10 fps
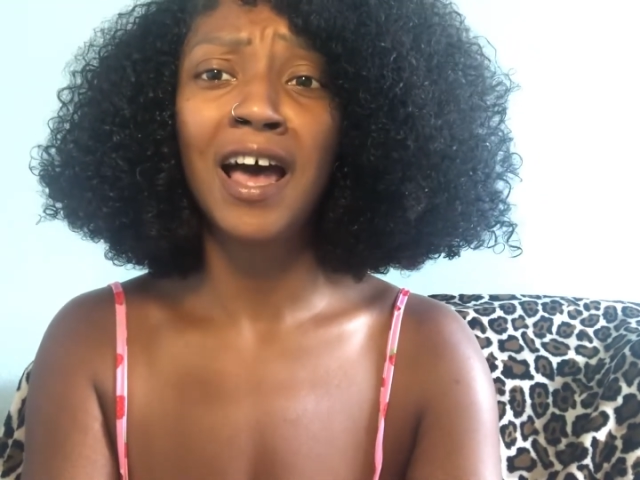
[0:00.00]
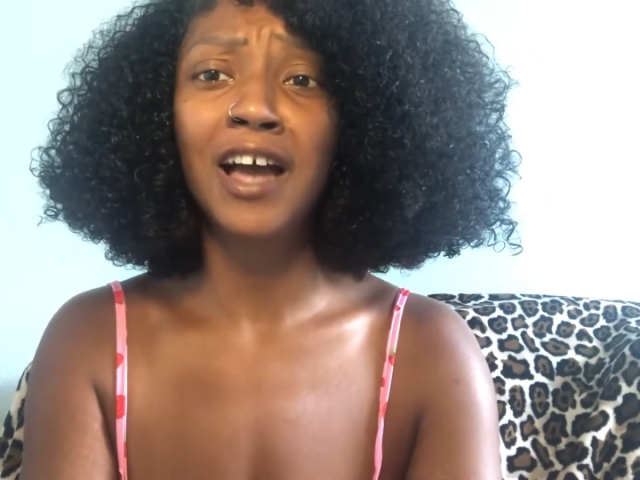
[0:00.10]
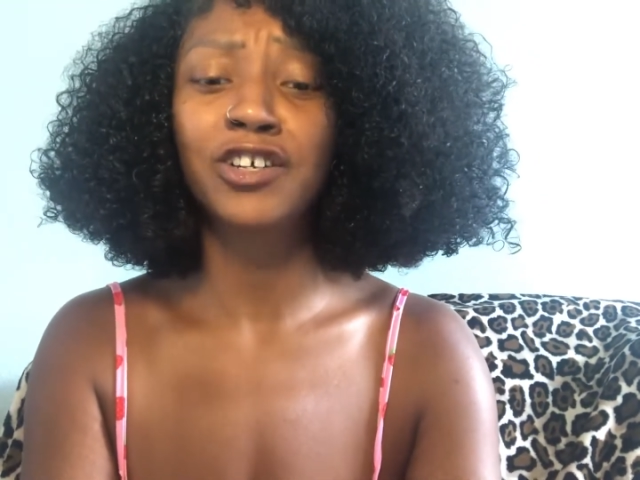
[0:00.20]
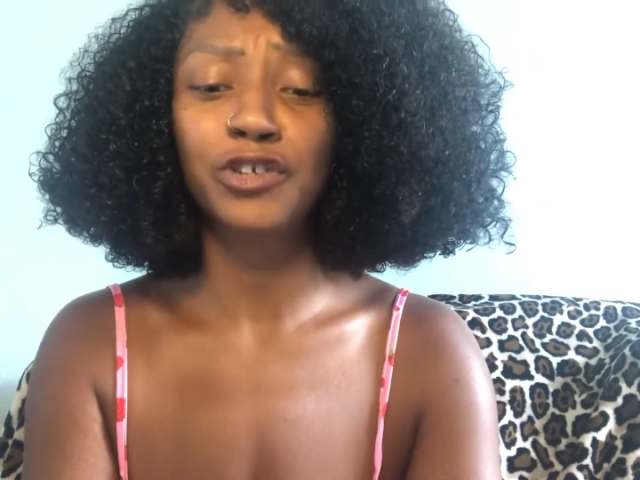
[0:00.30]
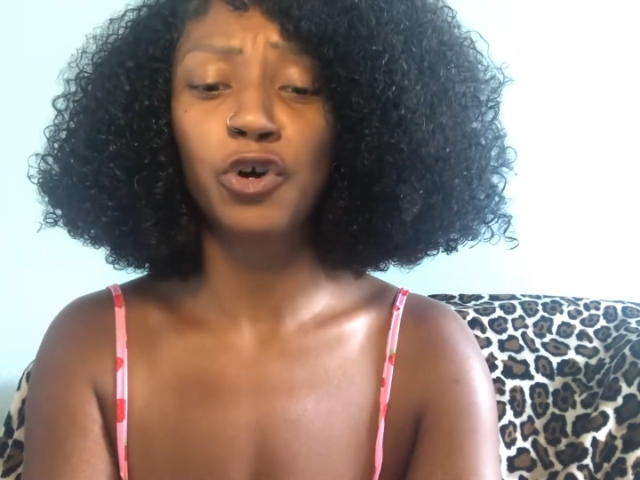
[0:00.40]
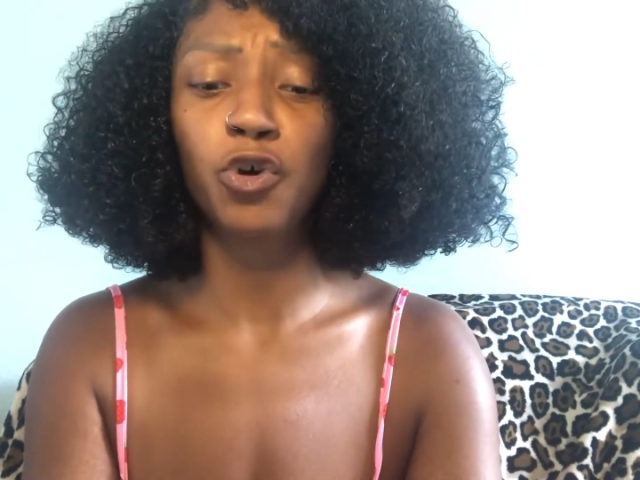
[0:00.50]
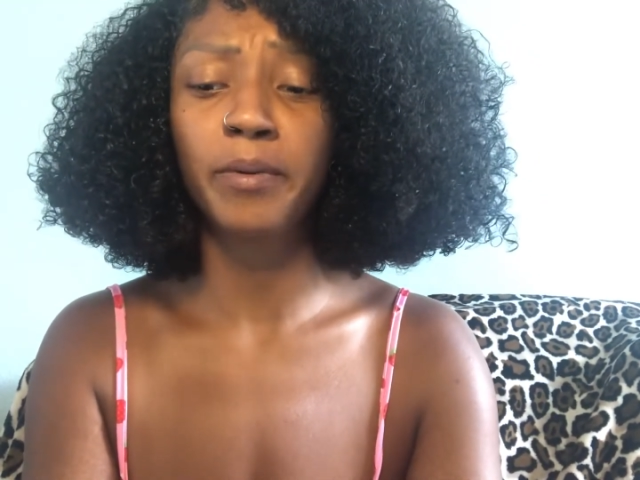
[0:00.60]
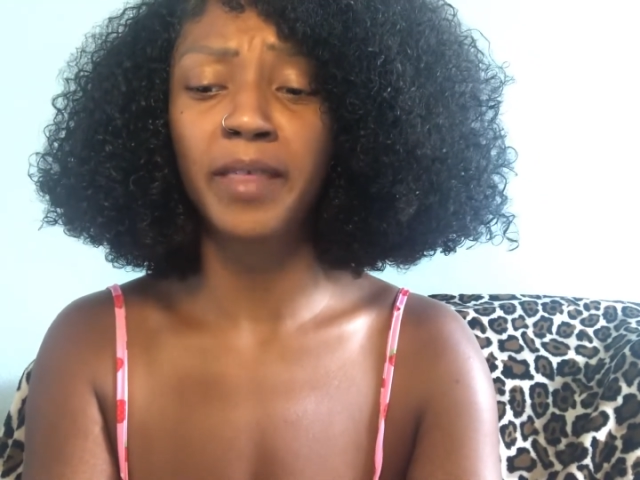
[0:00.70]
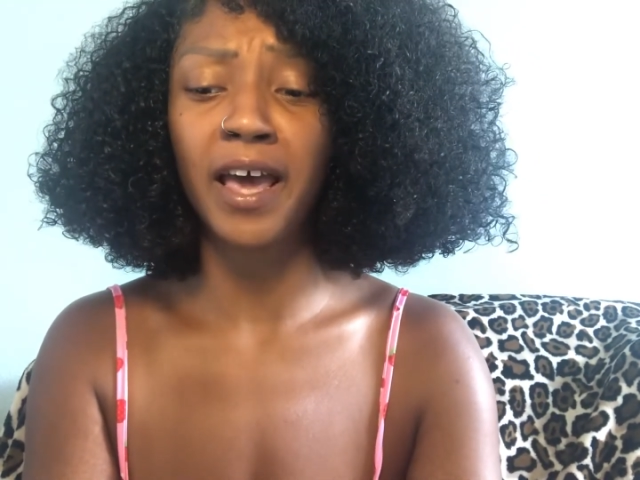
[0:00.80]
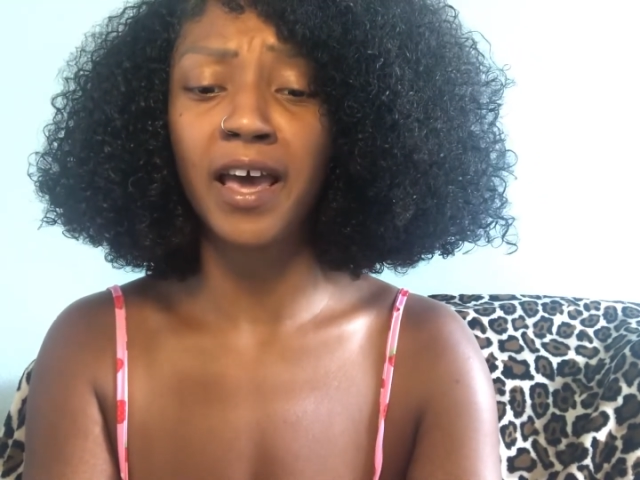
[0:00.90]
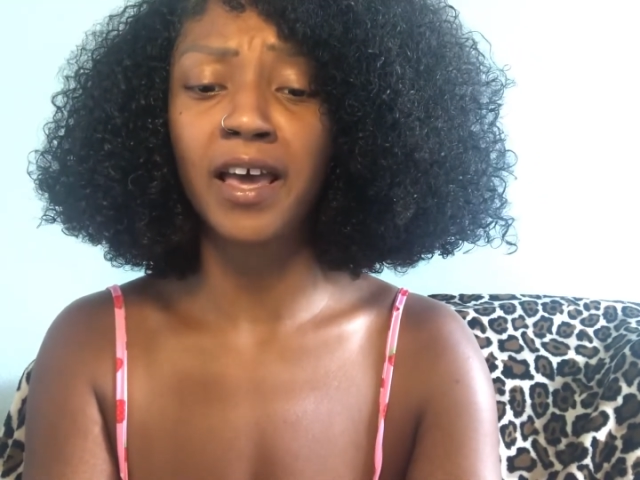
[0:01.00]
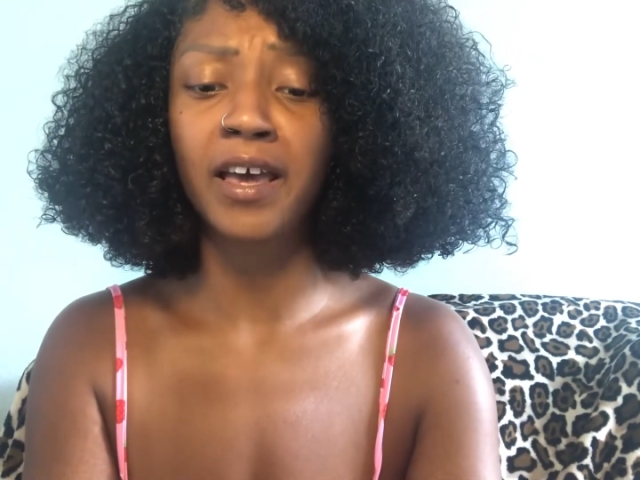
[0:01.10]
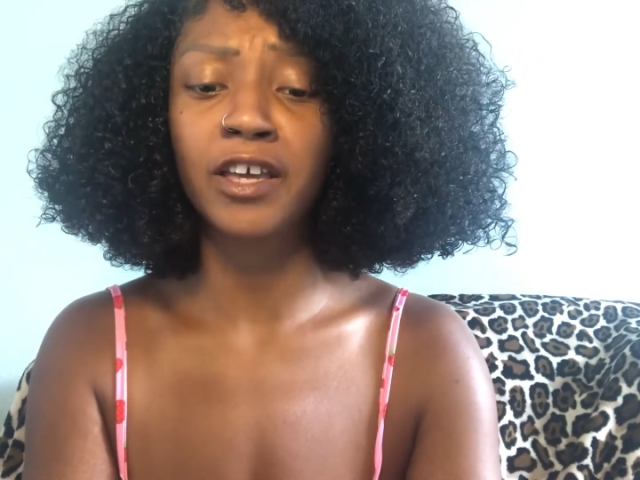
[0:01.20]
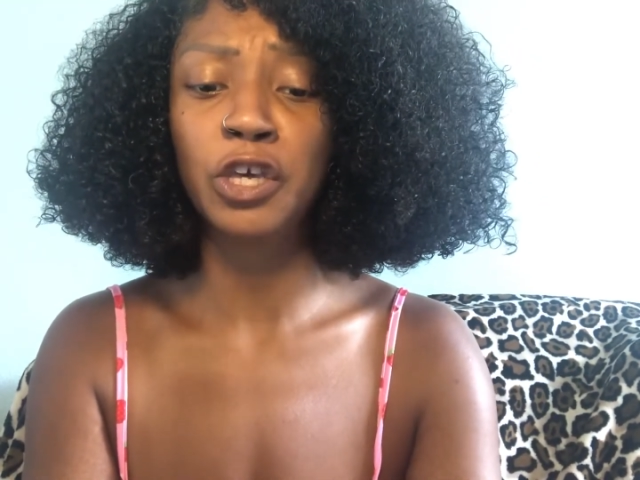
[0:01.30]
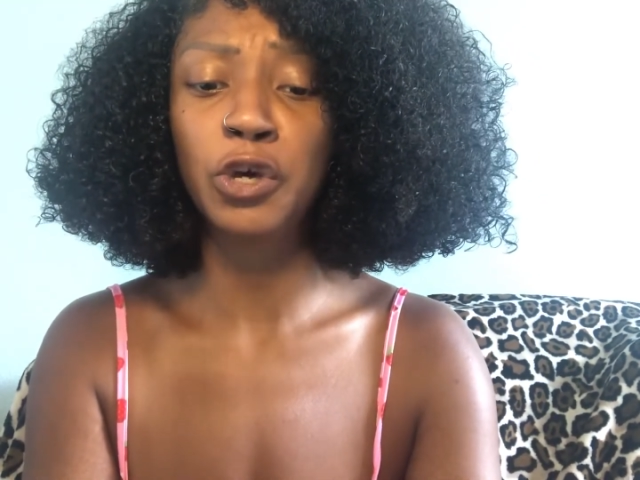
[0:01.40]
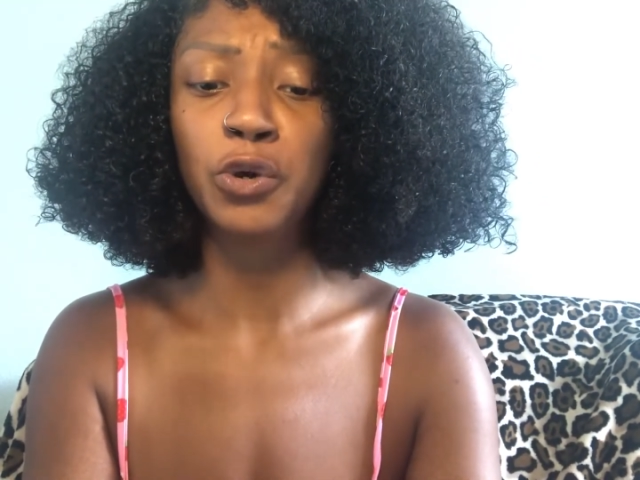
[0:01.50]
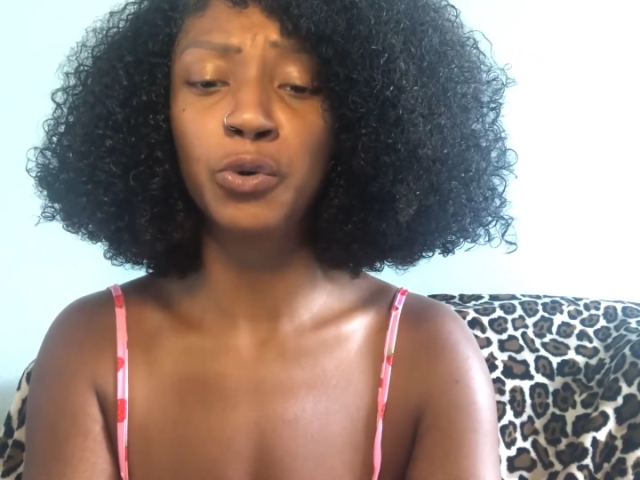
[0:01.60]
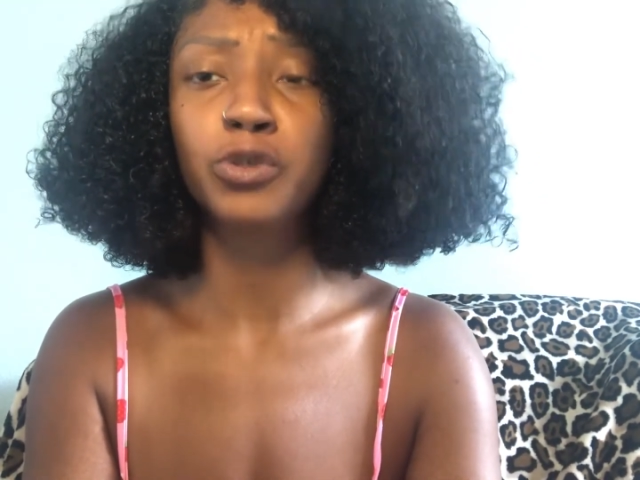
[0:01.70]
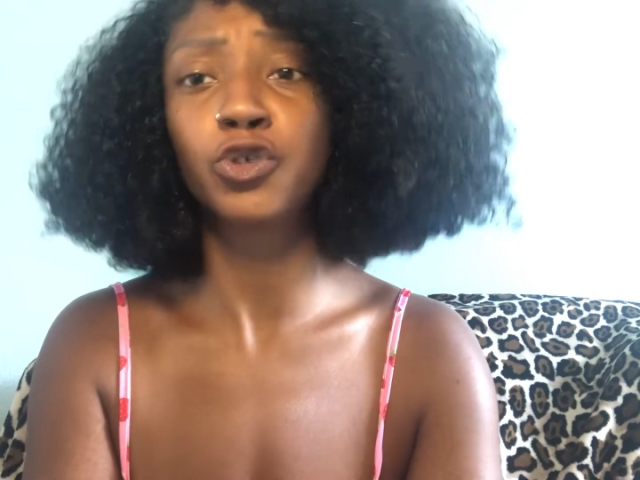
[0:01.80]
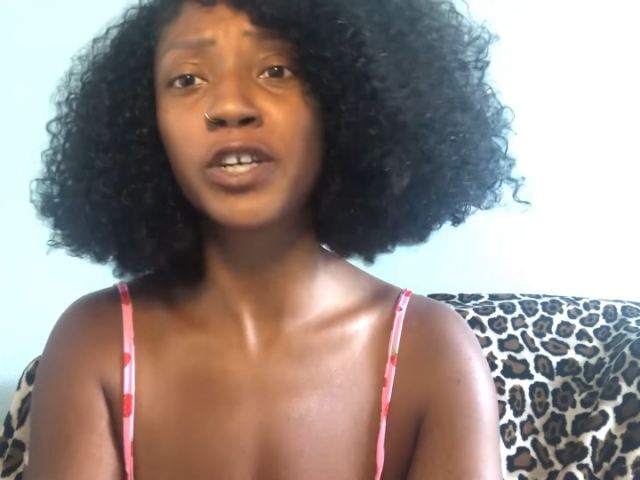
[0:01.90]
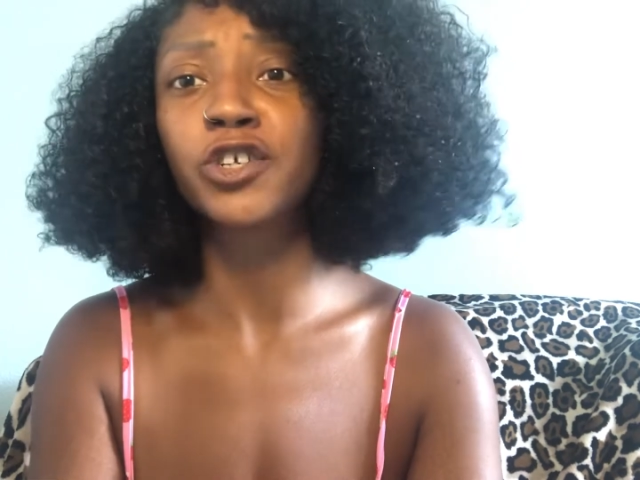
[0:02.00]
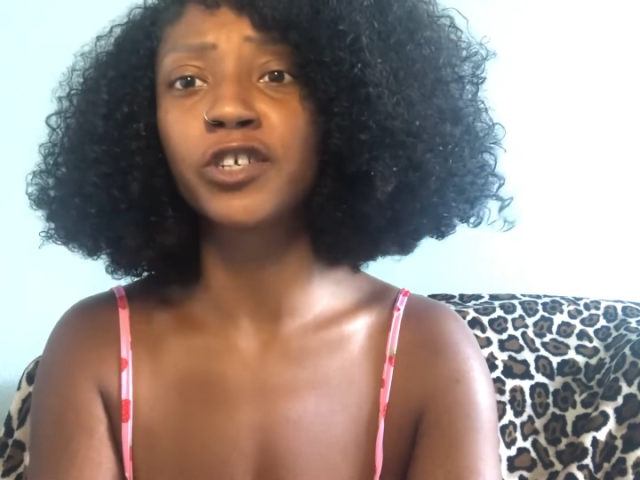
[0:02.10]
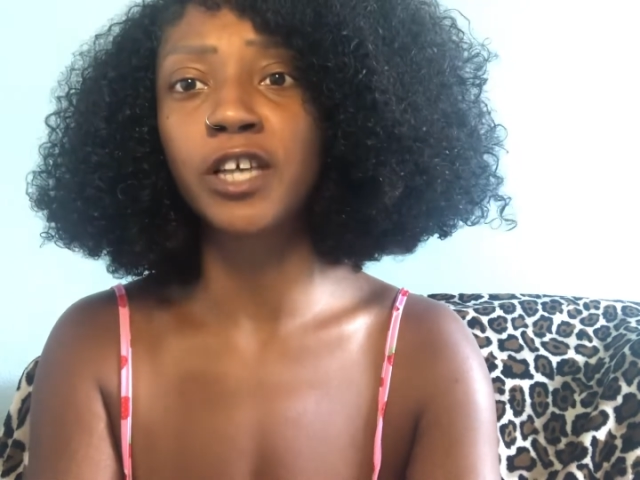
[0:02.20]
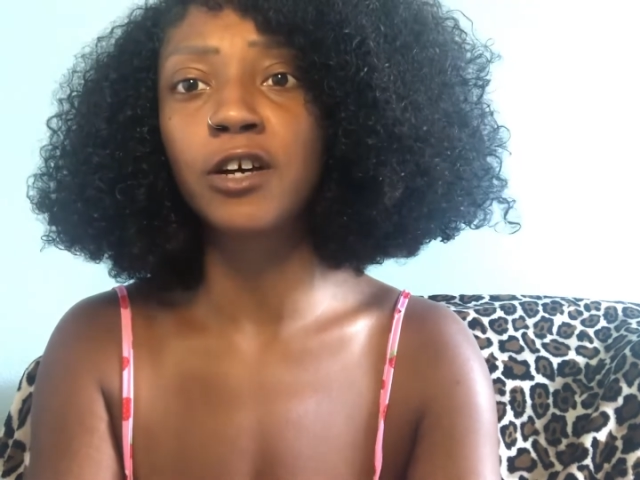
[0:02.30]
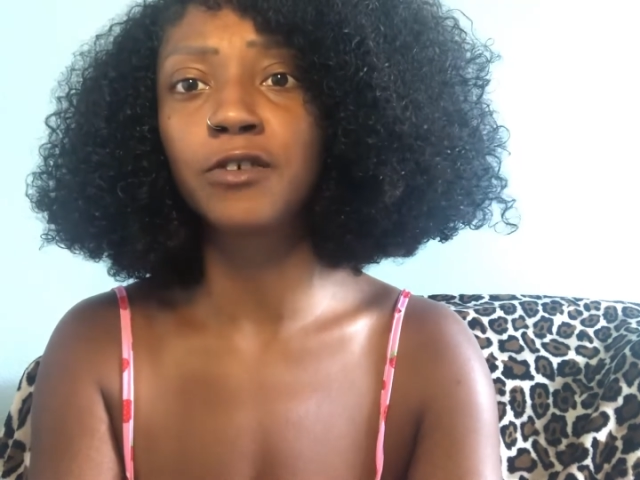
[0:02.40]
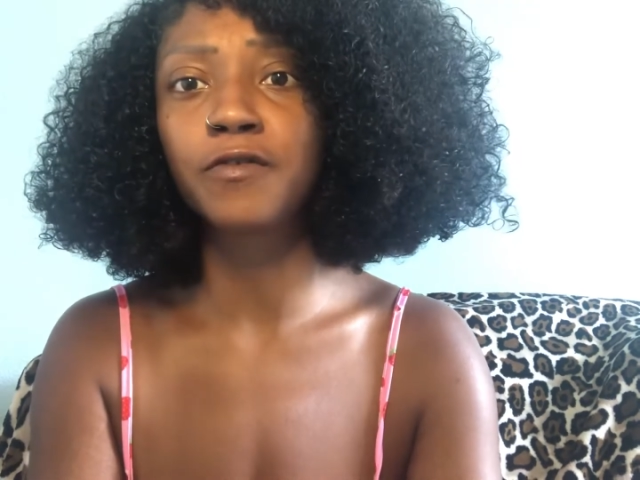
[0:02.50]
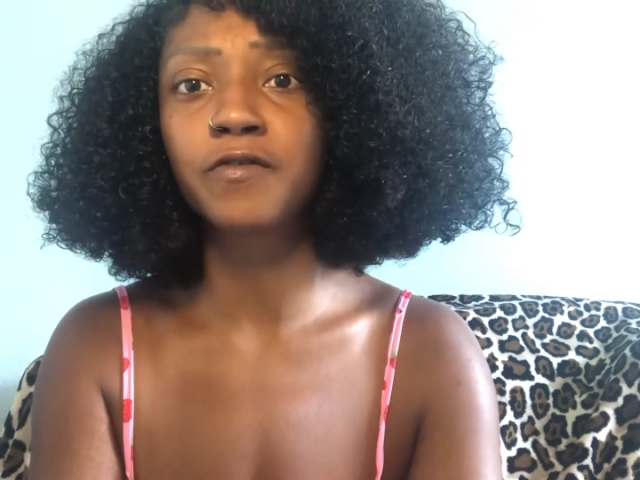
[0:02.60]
I just hope that you treat yourself.